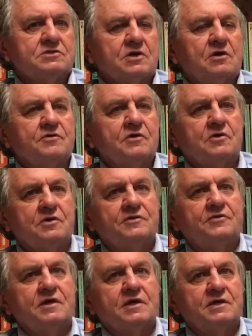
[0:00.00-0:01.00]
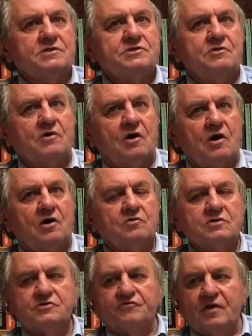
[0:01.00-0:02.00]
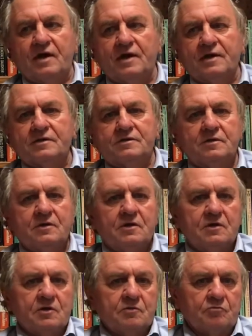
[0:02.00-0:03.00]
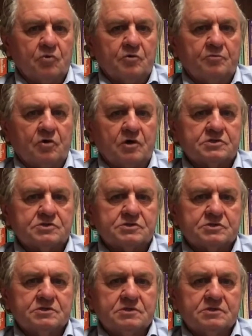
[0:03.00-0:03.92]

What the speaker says: the good thing is you always find more books